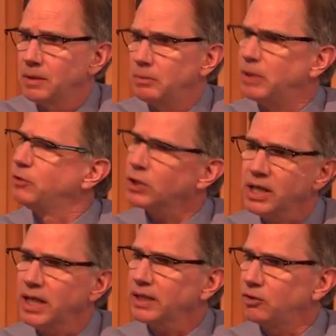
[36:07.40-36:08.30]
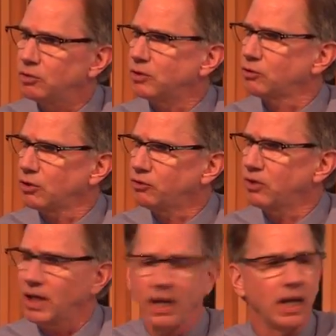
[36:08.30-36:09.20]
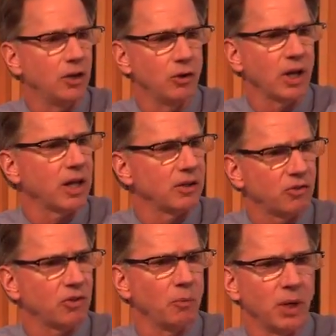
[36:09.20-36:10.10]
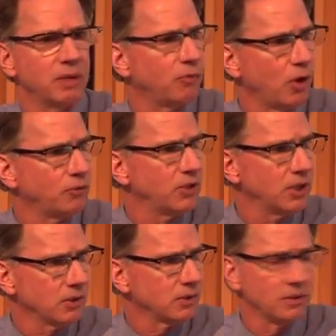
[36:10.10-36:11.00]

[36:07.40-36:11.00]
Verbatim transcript: but if you're connected to a church today and you're not in some way involved here,